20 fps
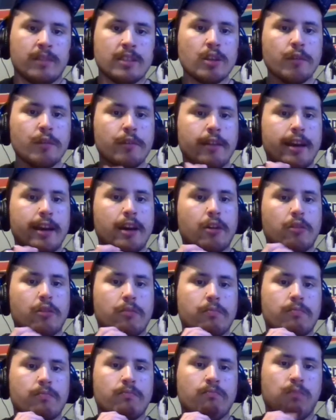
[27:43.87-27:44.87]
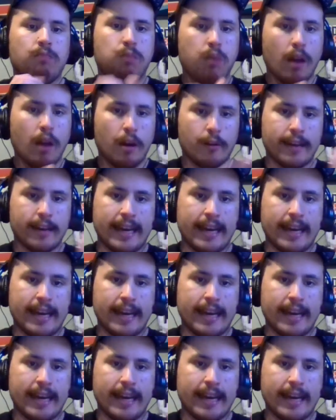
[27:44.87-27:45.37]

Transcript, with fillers: It's all about well